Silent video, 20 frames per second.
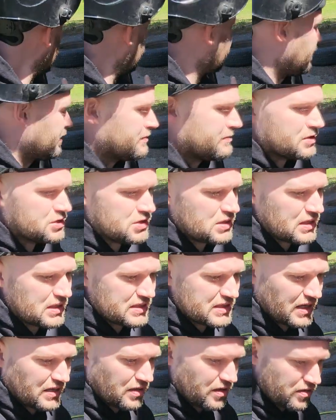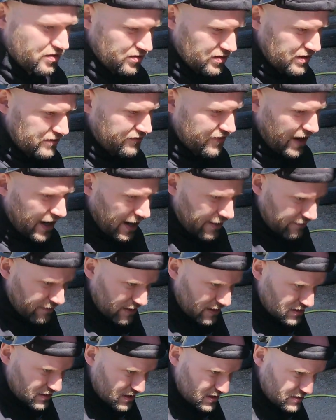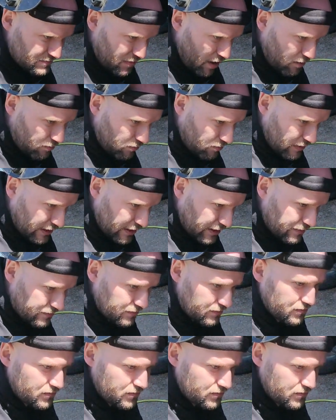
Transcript: I've got the machine set to 35 and this is probably